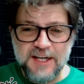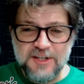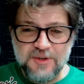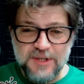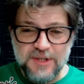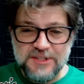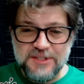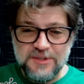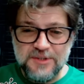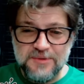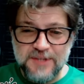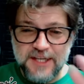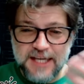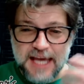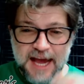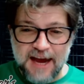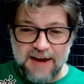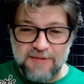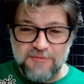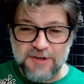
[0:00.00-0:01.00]
Chris, you,
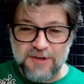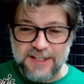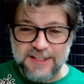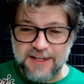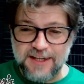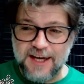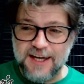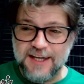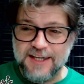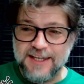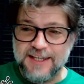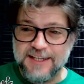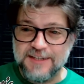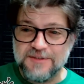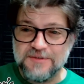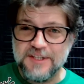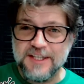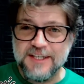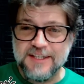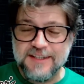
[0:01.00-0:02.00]
the African Lion
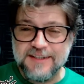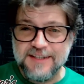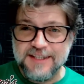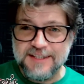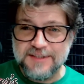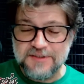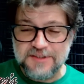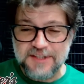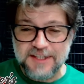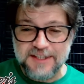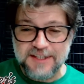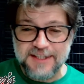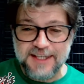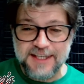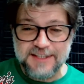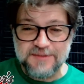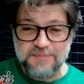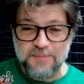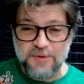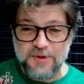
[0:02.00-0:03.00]
Hound. Yeah,
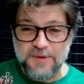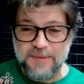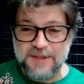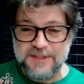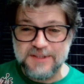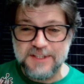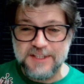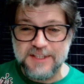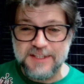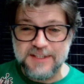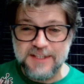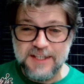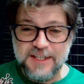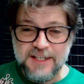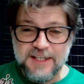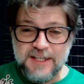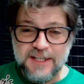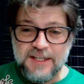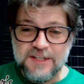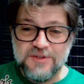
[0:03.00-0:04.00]
that's pretty much it.
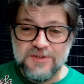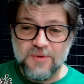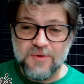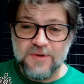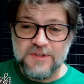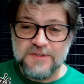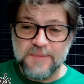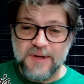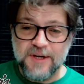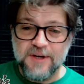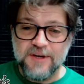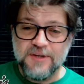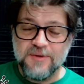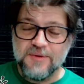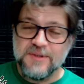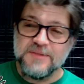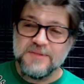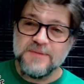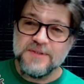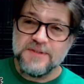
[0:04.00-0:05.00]
George, Merry
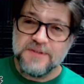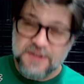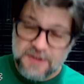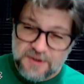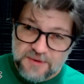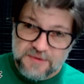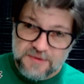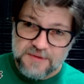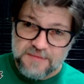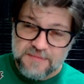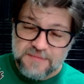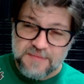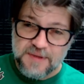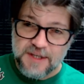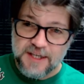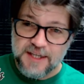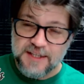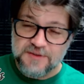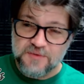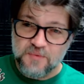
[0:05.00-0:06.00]
Christmas to you and
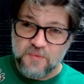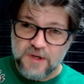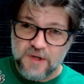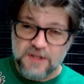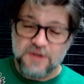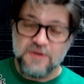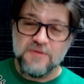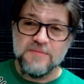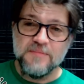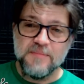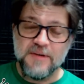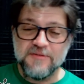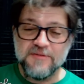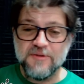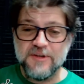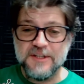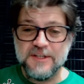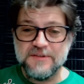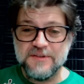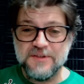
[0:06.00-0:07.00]
as well, my
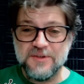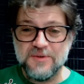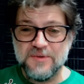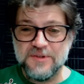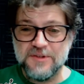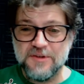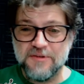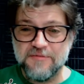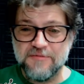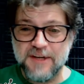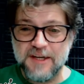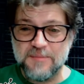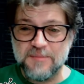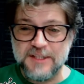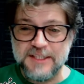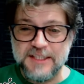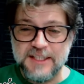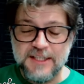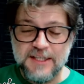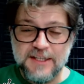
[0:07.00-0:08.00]
friend, to you and your
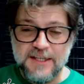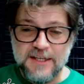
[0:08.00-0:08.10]
family.